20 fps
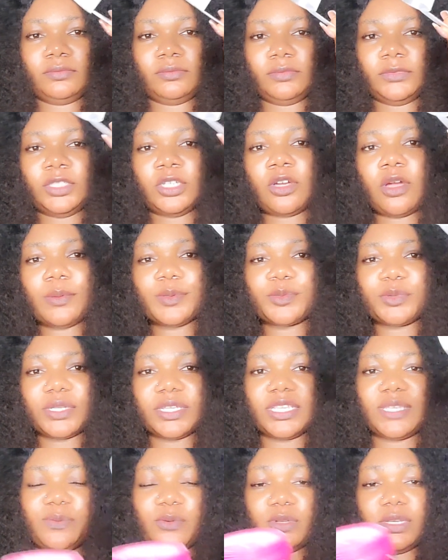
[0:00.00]
It comes with
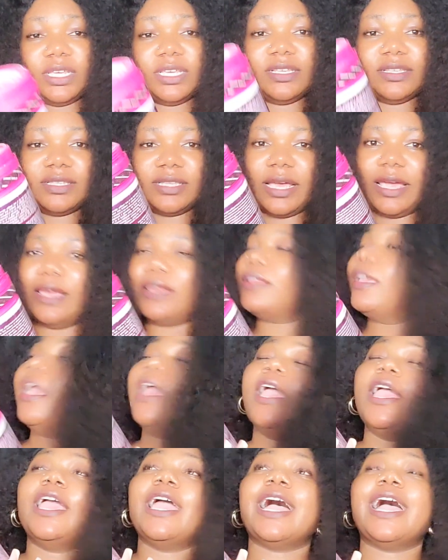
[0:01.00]
this spoon inside.
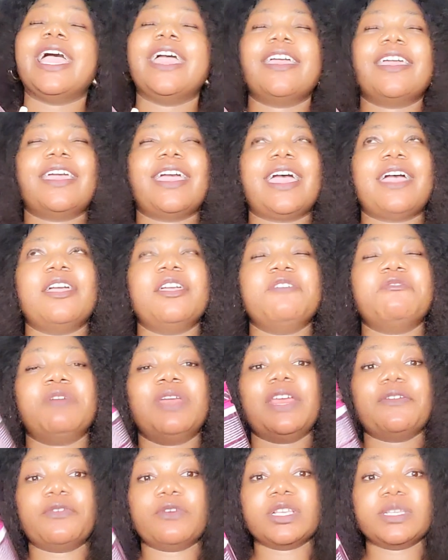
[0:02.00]
When
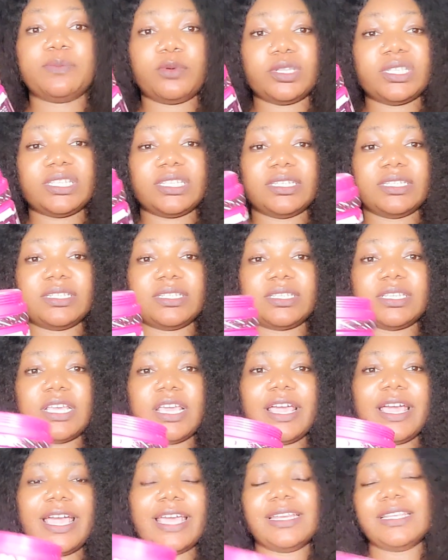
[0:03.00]
I first bought it,
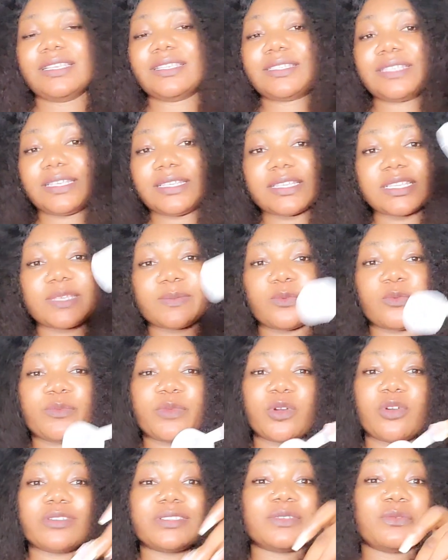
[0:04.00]
I didn't see the spoon
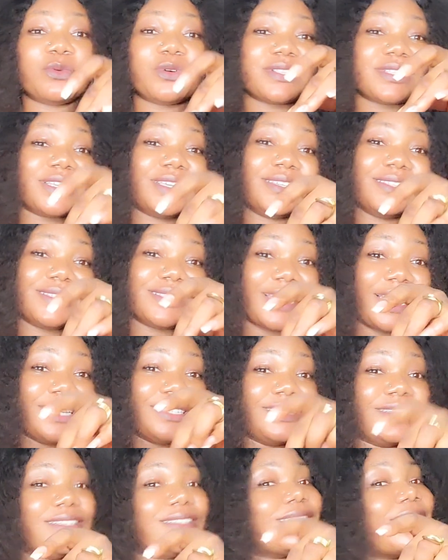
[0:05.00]
because it was inside
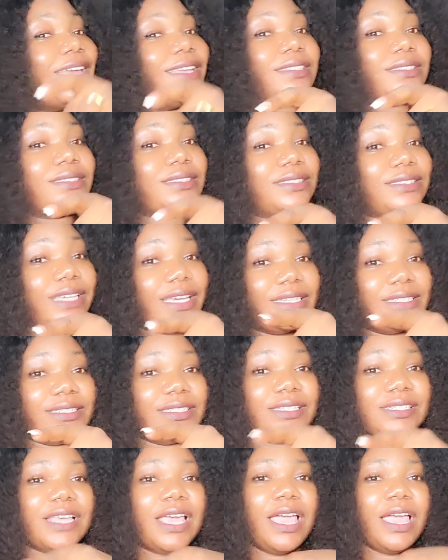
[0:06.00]

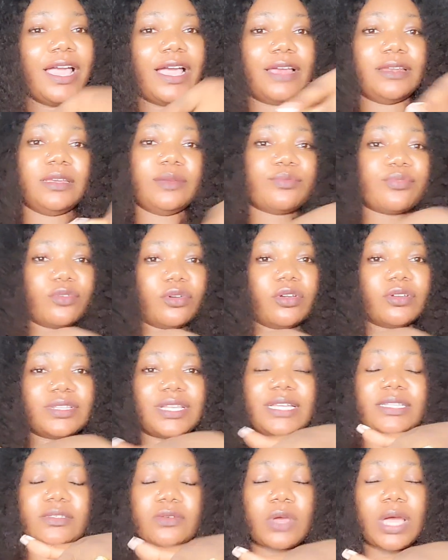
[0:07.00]
it, and the product
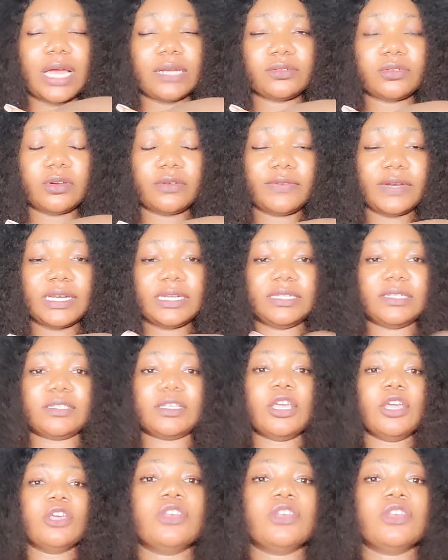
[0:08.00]
had covered it.